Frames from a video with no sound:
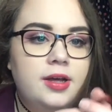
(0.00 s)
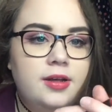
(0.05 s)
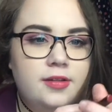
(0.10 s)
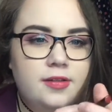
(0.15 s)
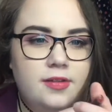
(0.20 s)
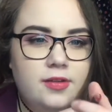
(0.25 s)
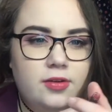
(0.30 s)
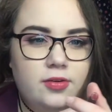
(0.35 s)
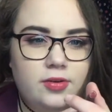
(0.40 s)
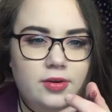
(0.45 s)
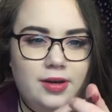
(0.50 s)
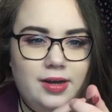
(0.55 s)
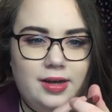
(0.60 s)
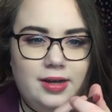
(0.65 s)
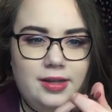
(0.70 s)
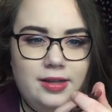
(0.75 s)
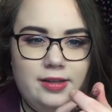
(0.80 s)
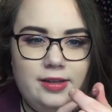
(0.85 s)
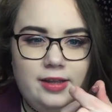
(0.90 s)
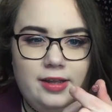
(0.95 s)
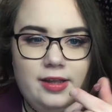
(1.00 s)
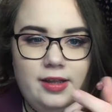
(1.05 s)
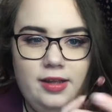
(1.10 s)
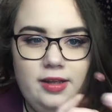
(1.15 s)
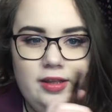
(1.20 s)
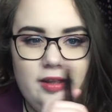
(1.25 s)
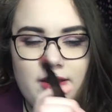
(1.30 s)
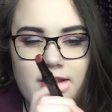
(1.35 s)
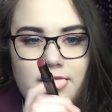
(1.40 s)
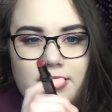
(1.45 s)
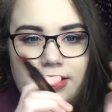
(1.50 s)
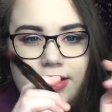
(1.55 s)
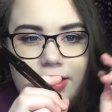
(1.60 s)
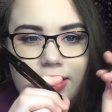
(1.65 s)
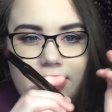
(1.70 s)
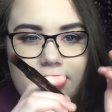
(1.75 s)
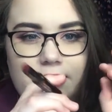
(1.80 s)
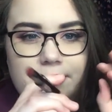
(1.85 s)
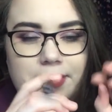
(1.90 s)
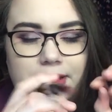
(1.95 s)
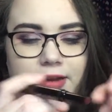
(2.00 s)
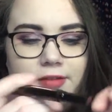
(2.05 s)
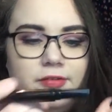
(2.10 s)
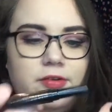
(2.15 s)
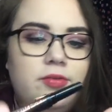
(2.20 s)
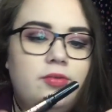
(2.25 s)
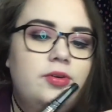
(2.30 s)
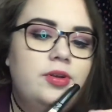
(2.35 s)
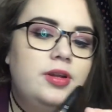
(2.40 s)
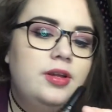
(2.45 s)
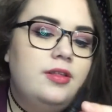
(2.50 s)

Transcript: So I think it's kind of like the Benefit one.